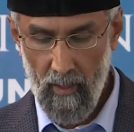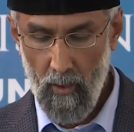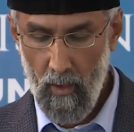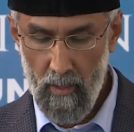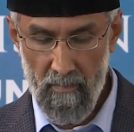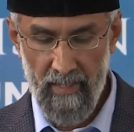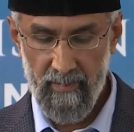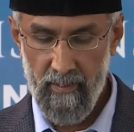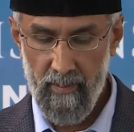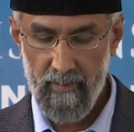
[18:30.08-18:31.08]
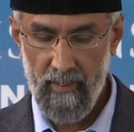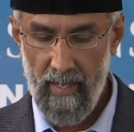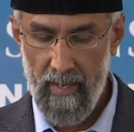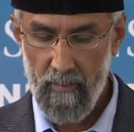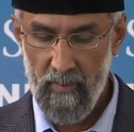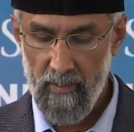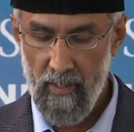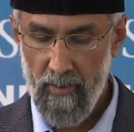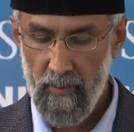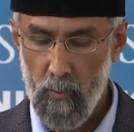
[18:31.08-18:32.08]
All messengers claim that
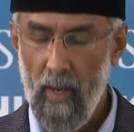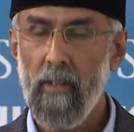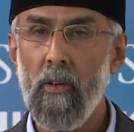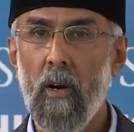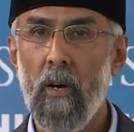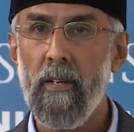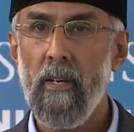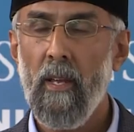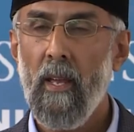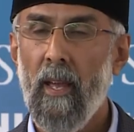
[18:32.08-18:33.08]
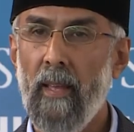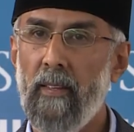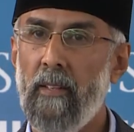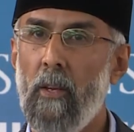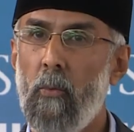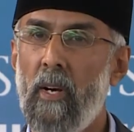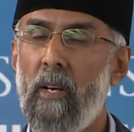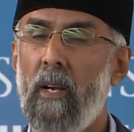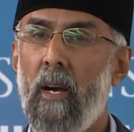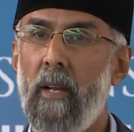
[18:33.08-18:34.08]
there is one God and that they
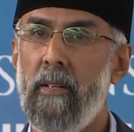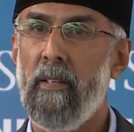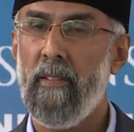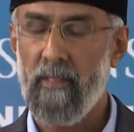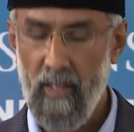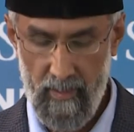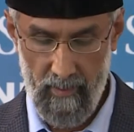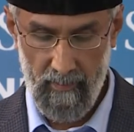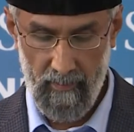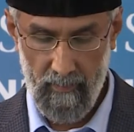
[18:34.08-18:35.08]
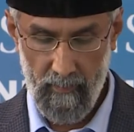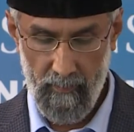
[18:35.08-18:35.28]
work under his guidance.